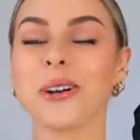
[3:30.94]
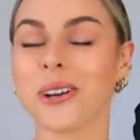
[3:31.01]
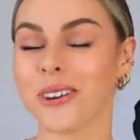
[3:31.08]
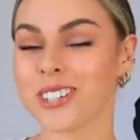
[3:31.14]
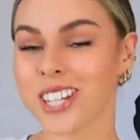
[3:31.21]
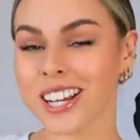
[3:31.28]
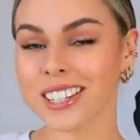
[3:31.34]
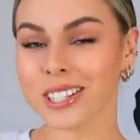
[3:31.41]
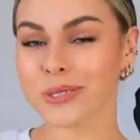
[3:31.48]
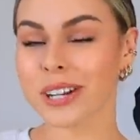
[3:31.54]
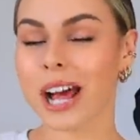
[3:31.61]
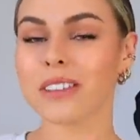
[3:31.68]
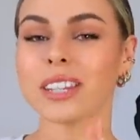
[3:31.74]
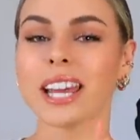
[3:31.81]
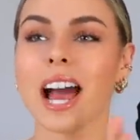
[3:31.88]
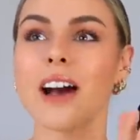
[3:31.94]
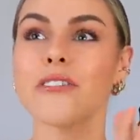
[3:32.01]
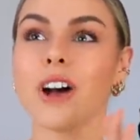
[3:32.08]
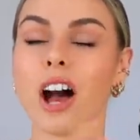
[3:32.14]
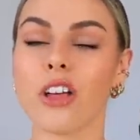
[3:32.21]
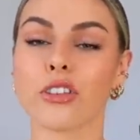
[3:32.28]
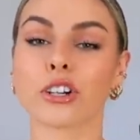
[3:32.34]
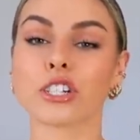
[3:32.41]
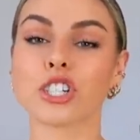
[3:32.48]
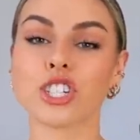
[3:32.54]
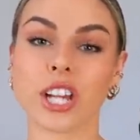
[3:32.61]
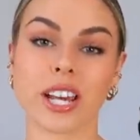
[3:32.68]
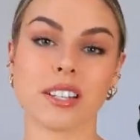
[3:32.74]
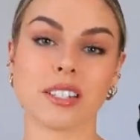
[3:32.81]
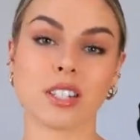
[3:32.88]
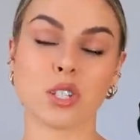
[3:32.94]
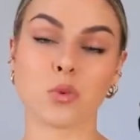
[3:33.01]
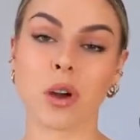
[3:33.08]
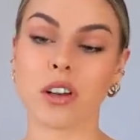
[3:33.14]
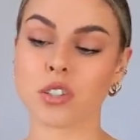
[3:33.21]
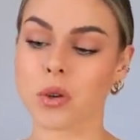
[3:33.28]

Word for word: Go check this one out. They have other shades as well.